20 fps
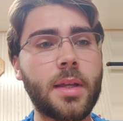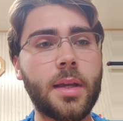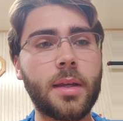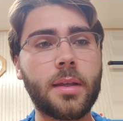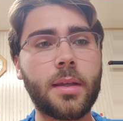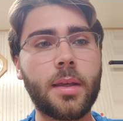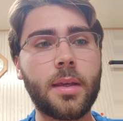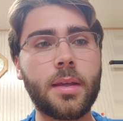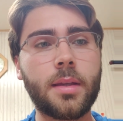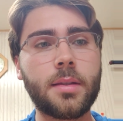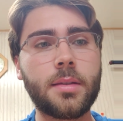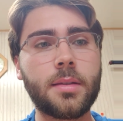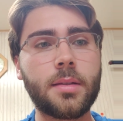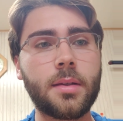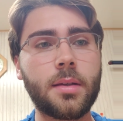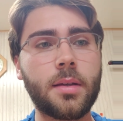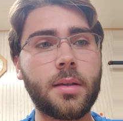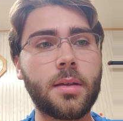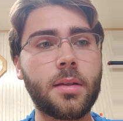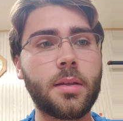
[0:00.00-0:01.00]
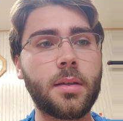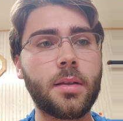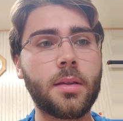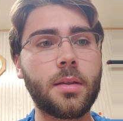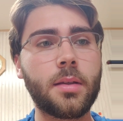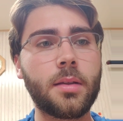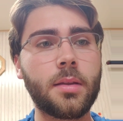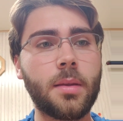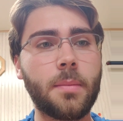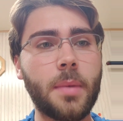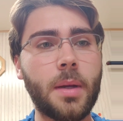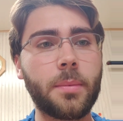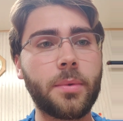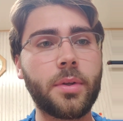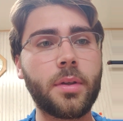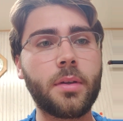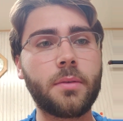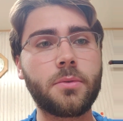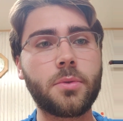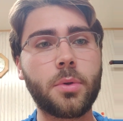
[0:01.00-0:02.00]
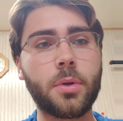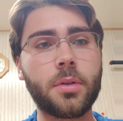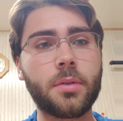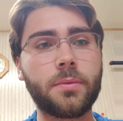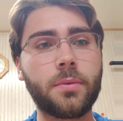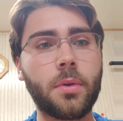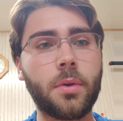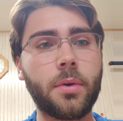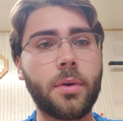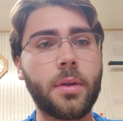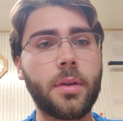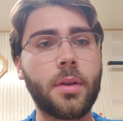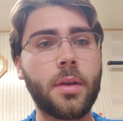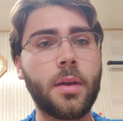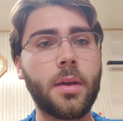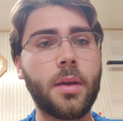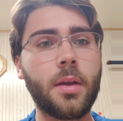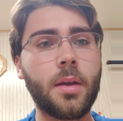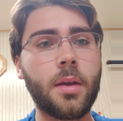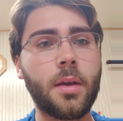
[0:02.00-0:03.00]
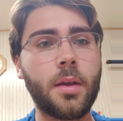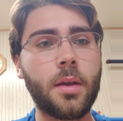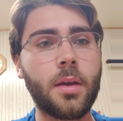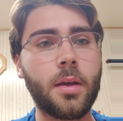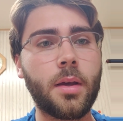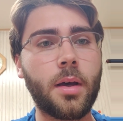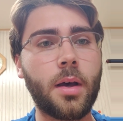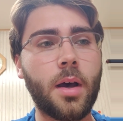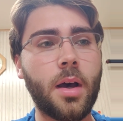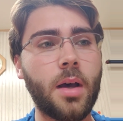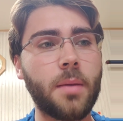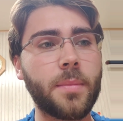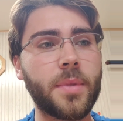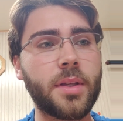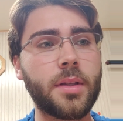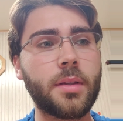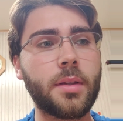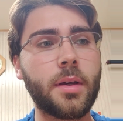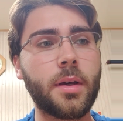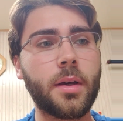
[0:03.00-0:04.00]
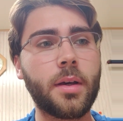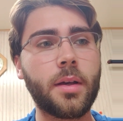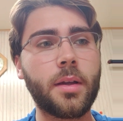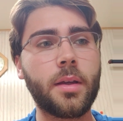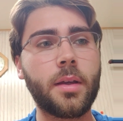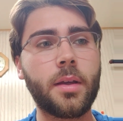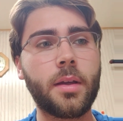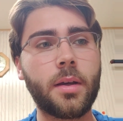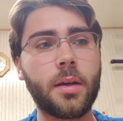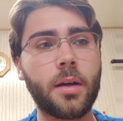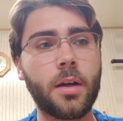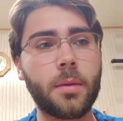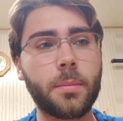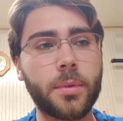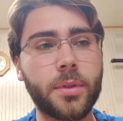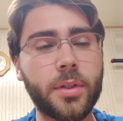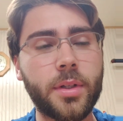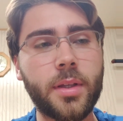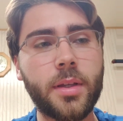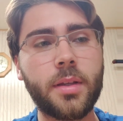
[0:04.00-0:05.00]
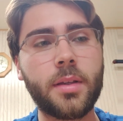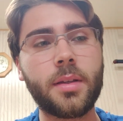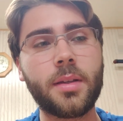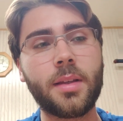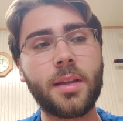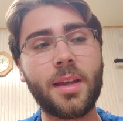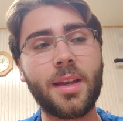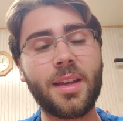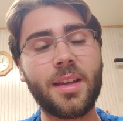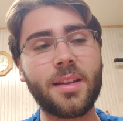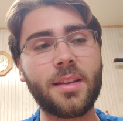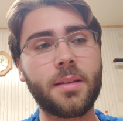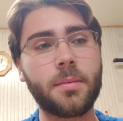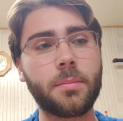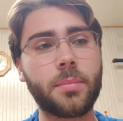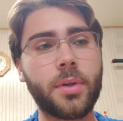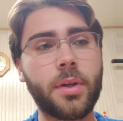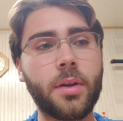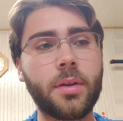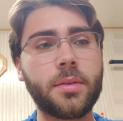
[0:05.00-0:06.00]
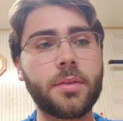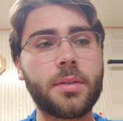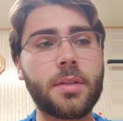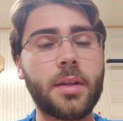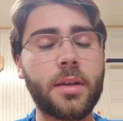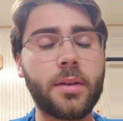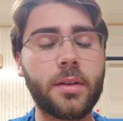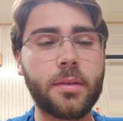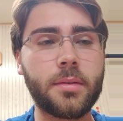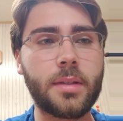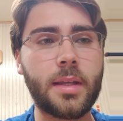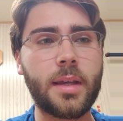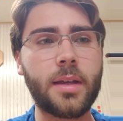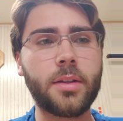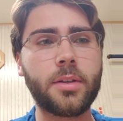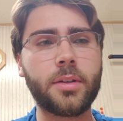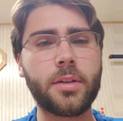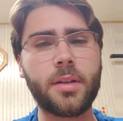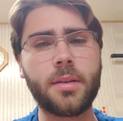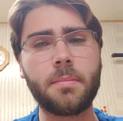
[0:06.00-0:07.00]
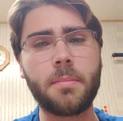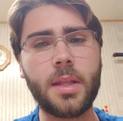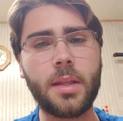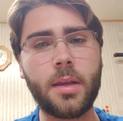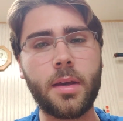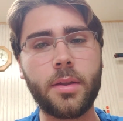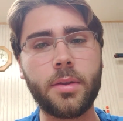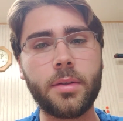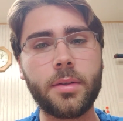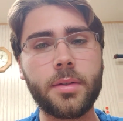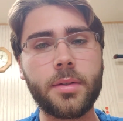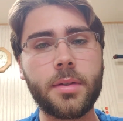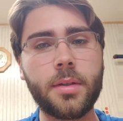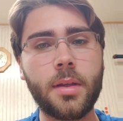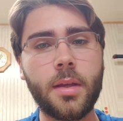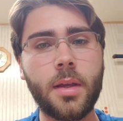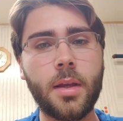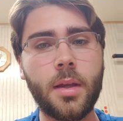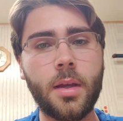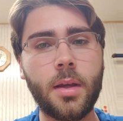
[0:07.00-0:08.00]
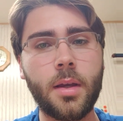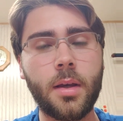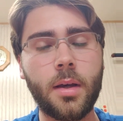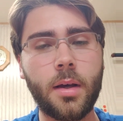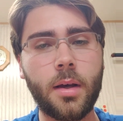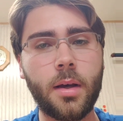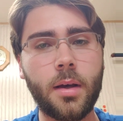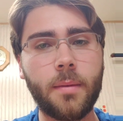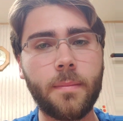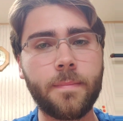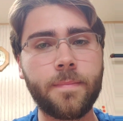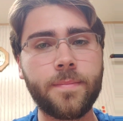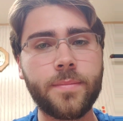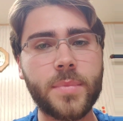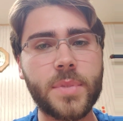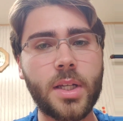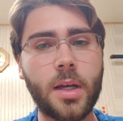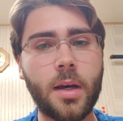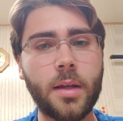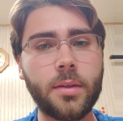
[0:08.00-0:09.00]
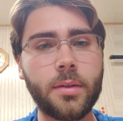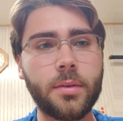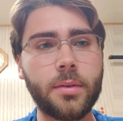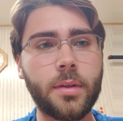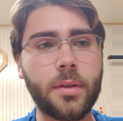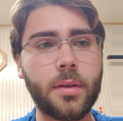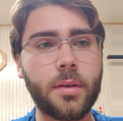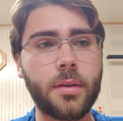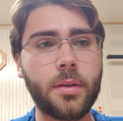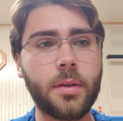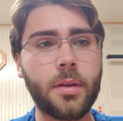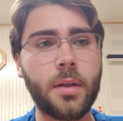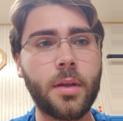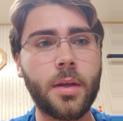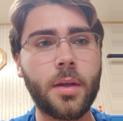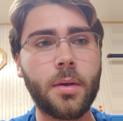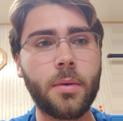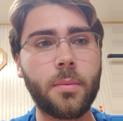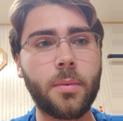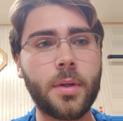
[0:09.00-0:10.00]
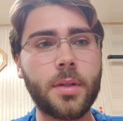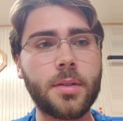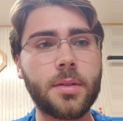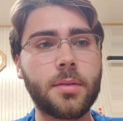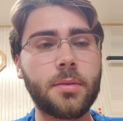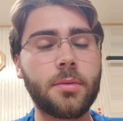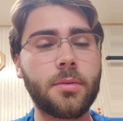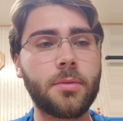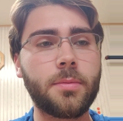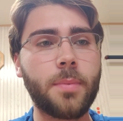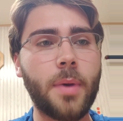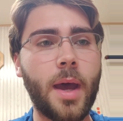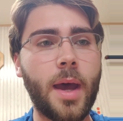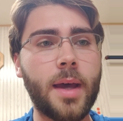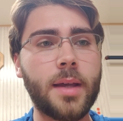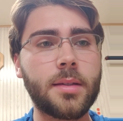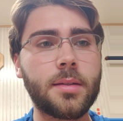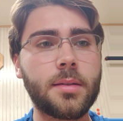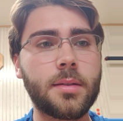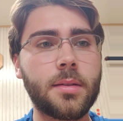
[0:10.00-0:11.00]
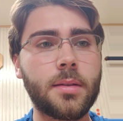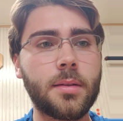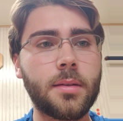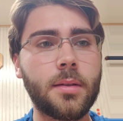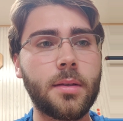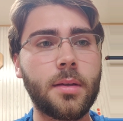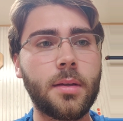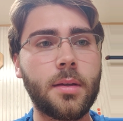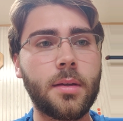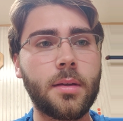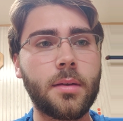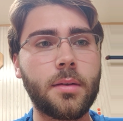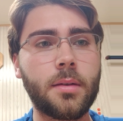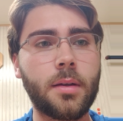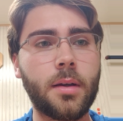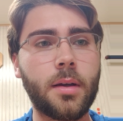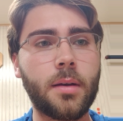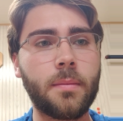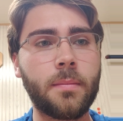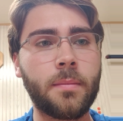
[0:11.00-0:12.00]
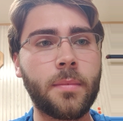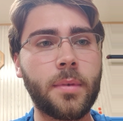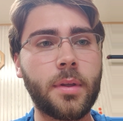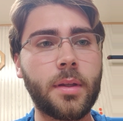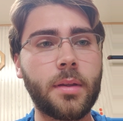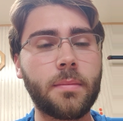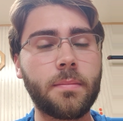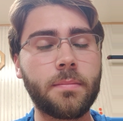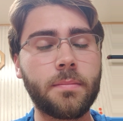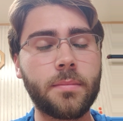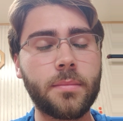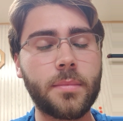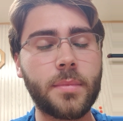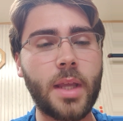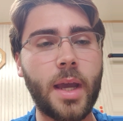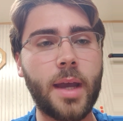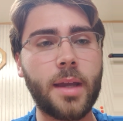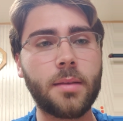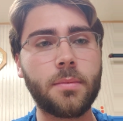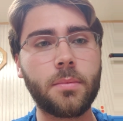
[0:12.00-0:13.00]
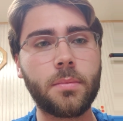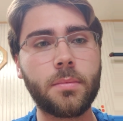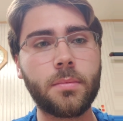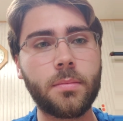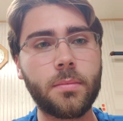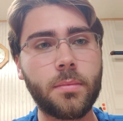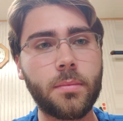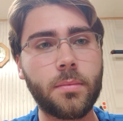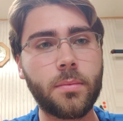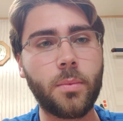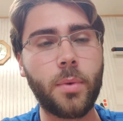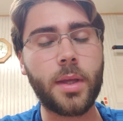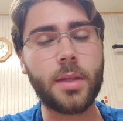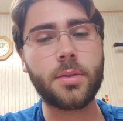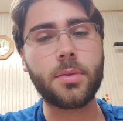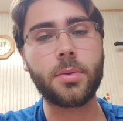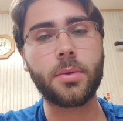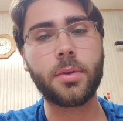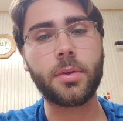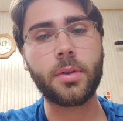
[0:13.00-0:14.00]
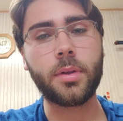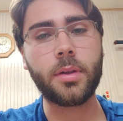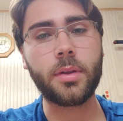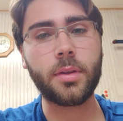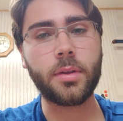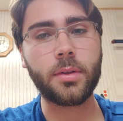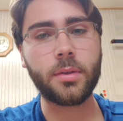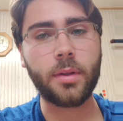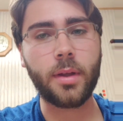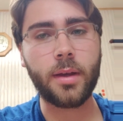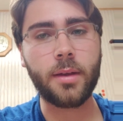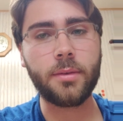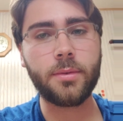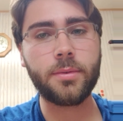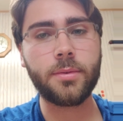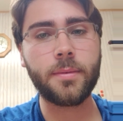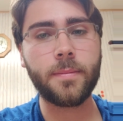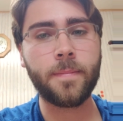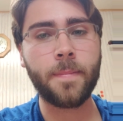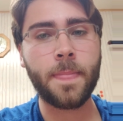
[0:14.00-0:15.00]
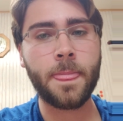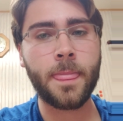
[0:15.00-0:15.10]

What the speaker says: dedicated to the memory of George Floyd, Ahmed Arbery, and Breonna Taylor, and many others, to honor the ones who have passed and died way too early in their life.